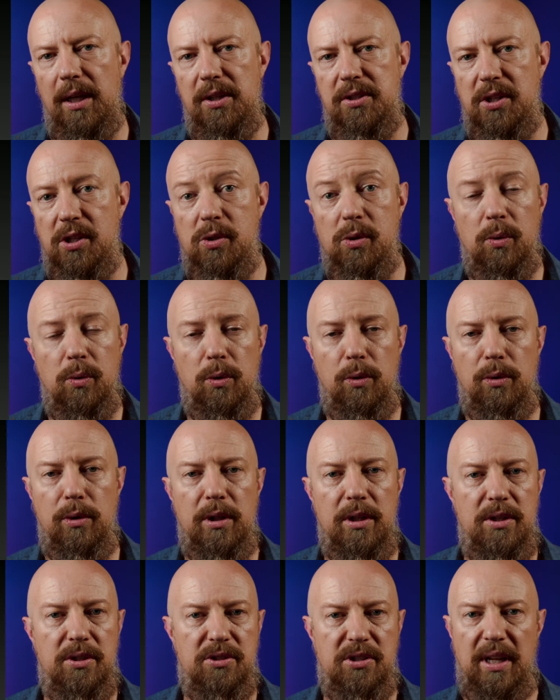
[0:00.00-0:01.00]
it says, ooh,
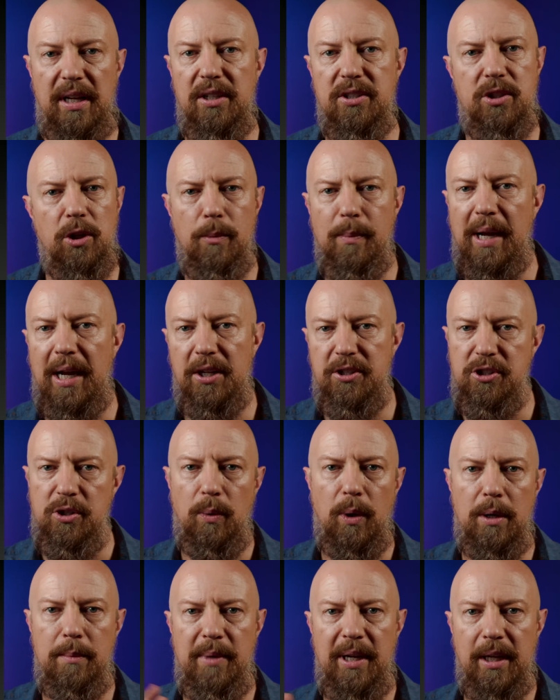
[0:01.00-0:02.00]
these settings don't match. Do you
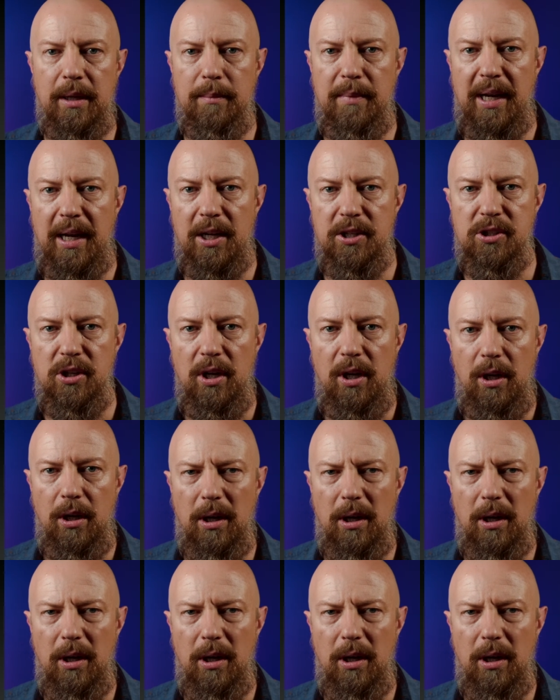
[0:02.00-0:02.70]
want to make it match?